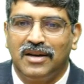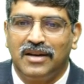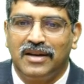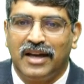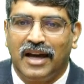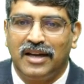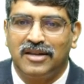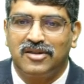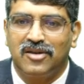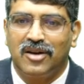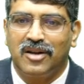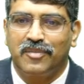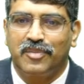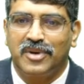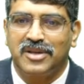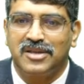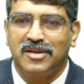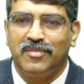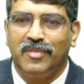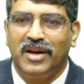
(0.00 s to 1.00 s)
diastolic
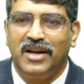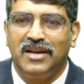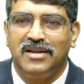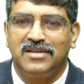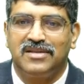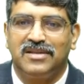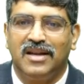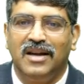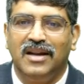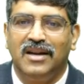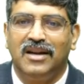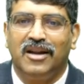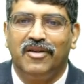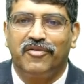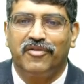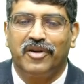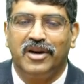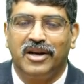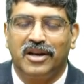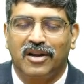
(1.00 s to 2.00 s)
pressure minus the
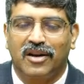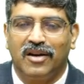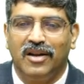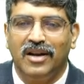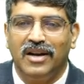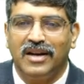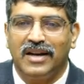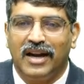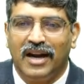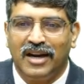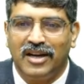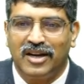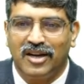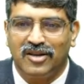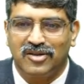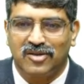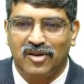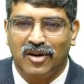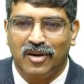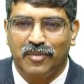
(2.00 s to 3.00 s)
left ventricular end
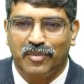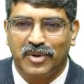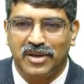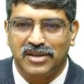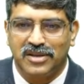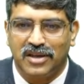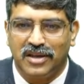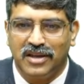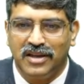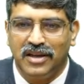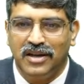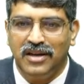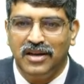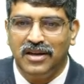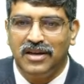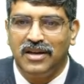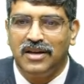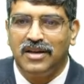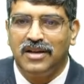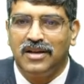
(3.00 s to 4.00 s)
diastolic pressure. Here
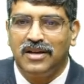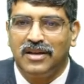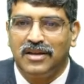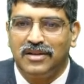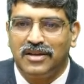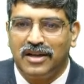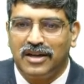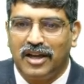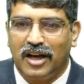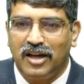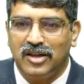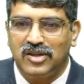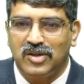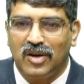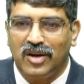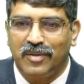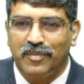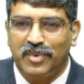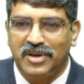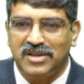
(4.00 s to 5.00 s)
the
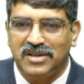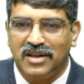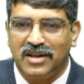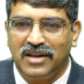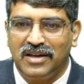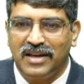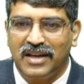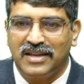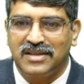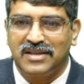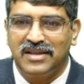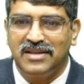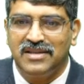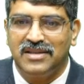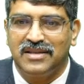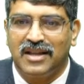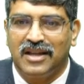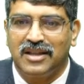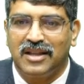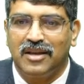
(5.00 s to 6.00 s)
diastolic pressure index
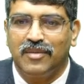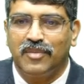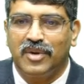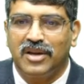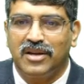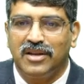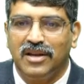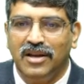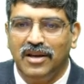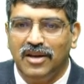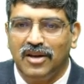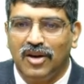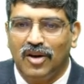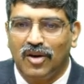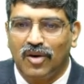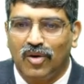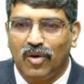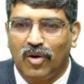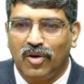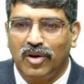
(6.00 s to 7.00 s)
is nothing but the
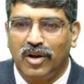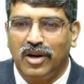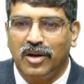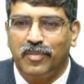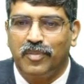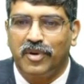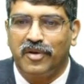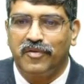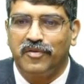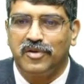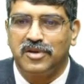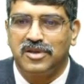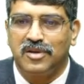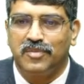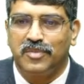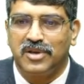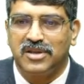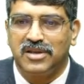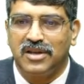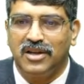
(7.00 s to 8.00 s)
coronary
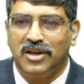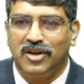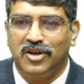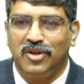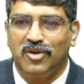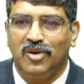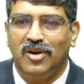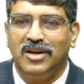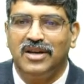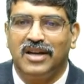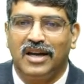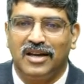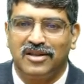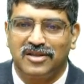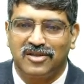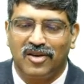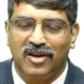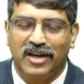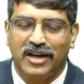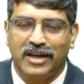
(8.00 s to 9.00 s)
perfusion pressure into your
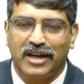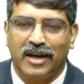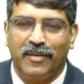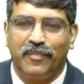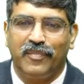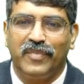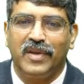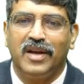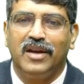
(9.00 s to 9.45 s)
diastolic time.